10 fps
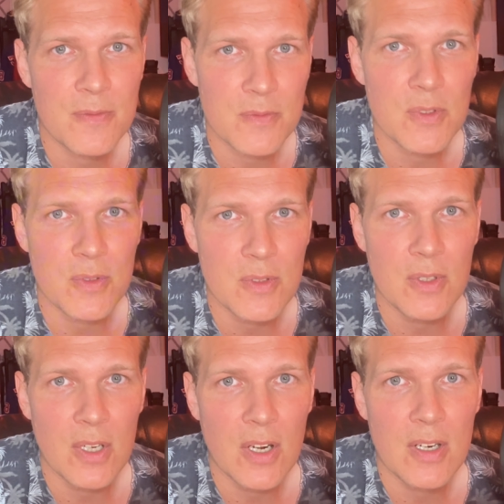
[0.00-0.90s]
to
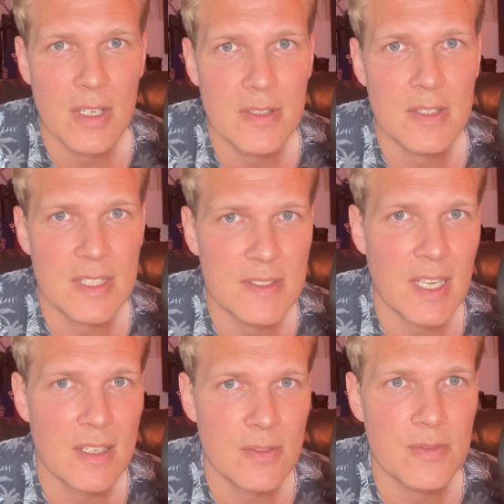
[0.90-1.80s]
learn these
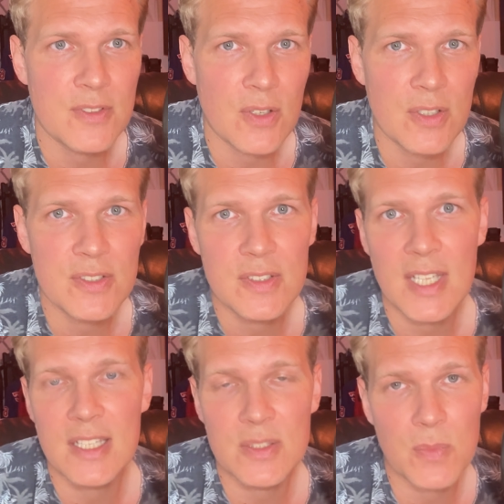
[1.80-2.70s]
kind of stocks.
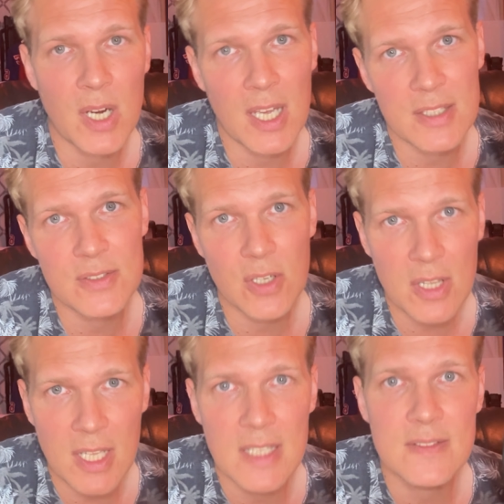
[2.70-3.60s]
That's why I started
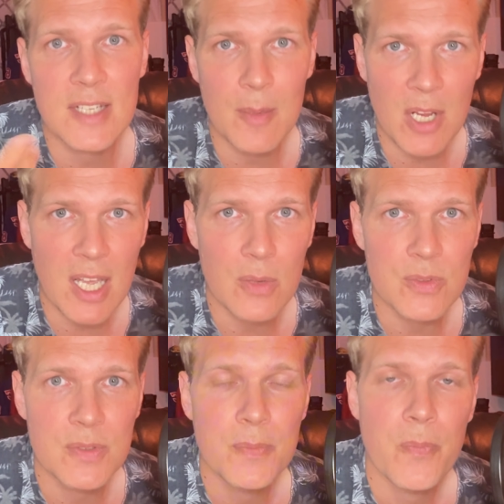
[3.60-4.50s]
the Instagram
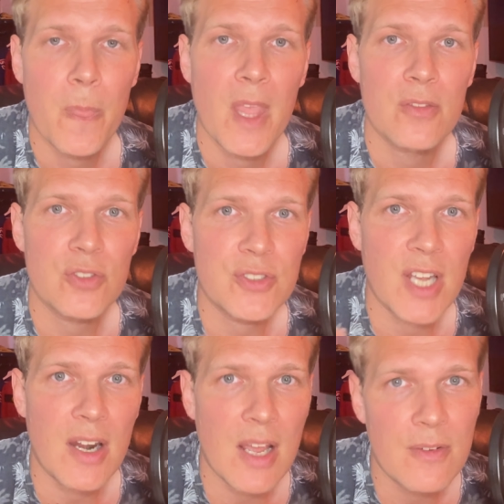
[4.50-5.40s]
account, to
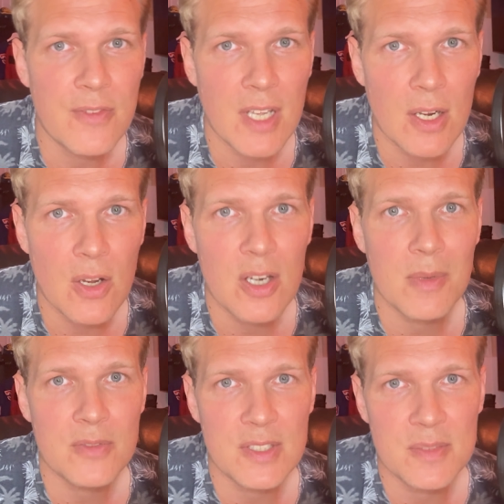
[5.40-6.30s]
share everything I learned
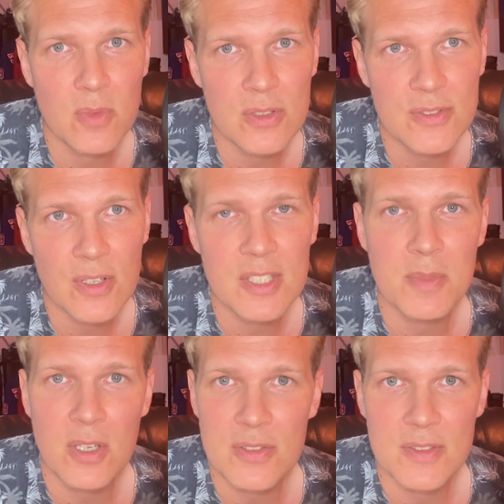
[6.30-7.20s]
about these small stocks,
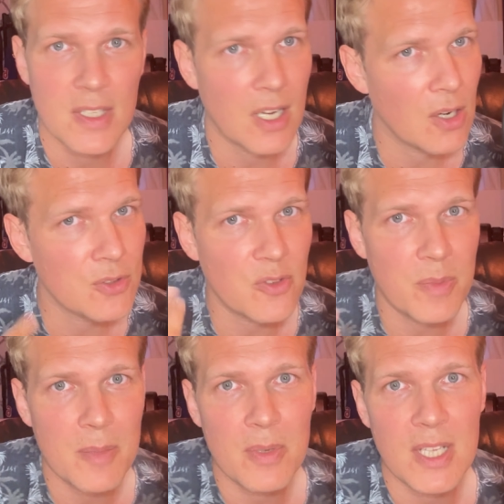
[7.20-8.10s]
because there are a lot of
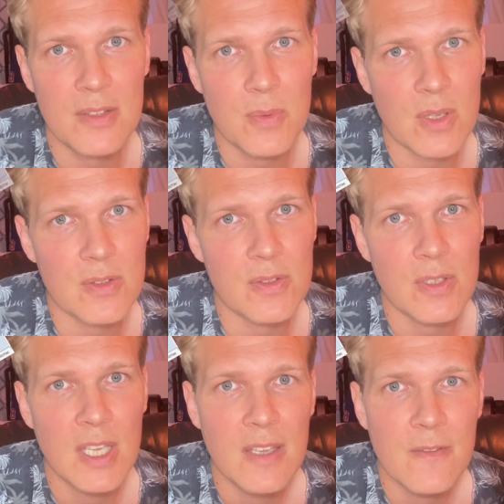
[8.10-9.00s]
people that want to
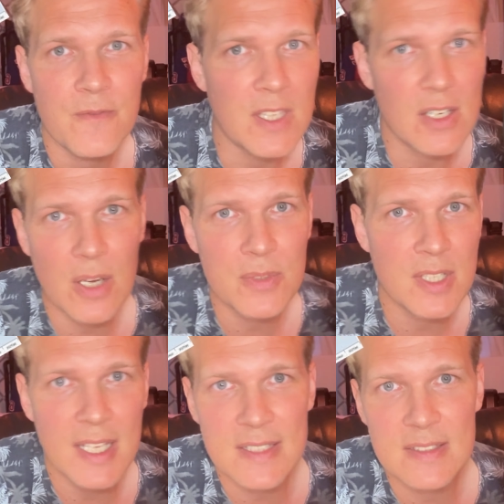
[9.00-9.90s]
figure out the
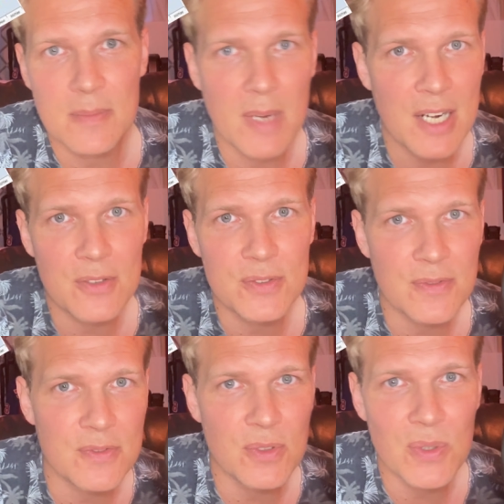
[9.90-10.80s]
next
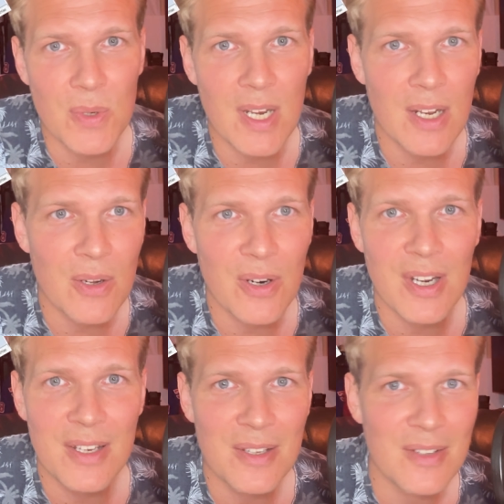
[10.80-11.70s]
Microsoft or Google or
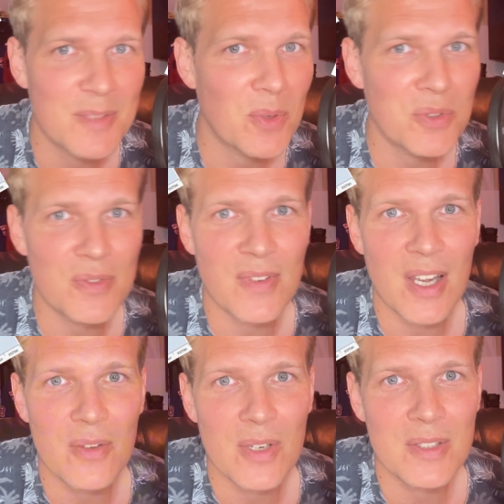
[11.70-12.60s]
Spotify
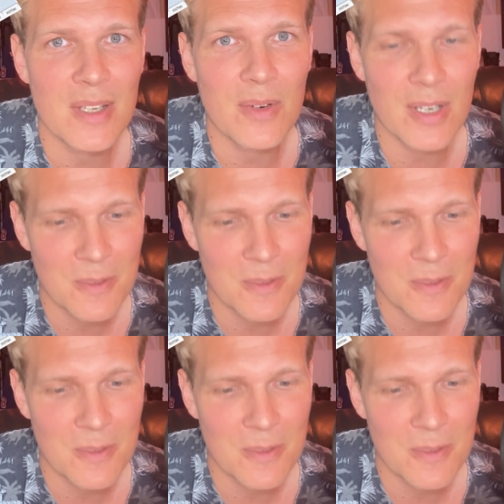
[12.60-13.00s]
or whatever.